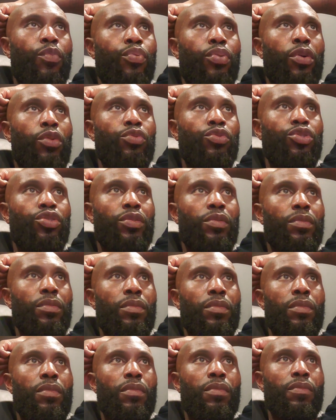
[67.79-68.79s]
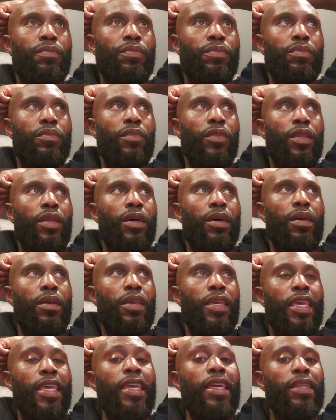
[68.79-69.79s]
approach
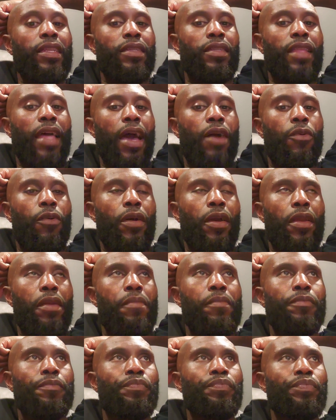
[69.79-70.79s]
healing that way.